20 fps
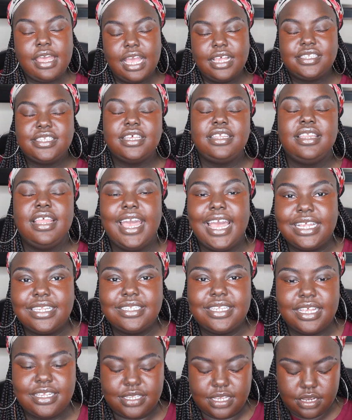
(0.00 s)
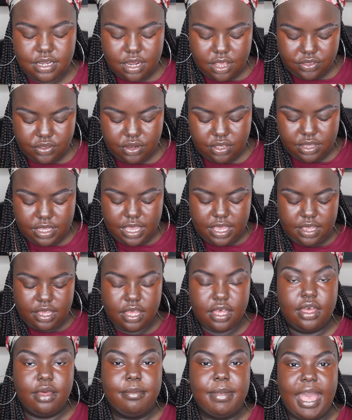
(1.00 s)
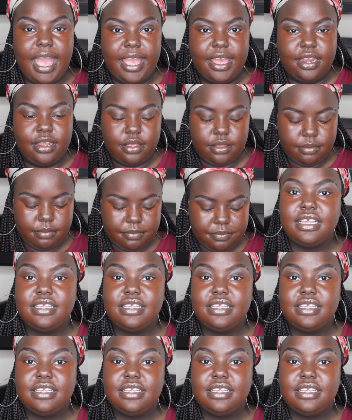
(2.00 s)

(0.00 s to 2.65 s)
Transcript: Okay, so next is another Lancome item.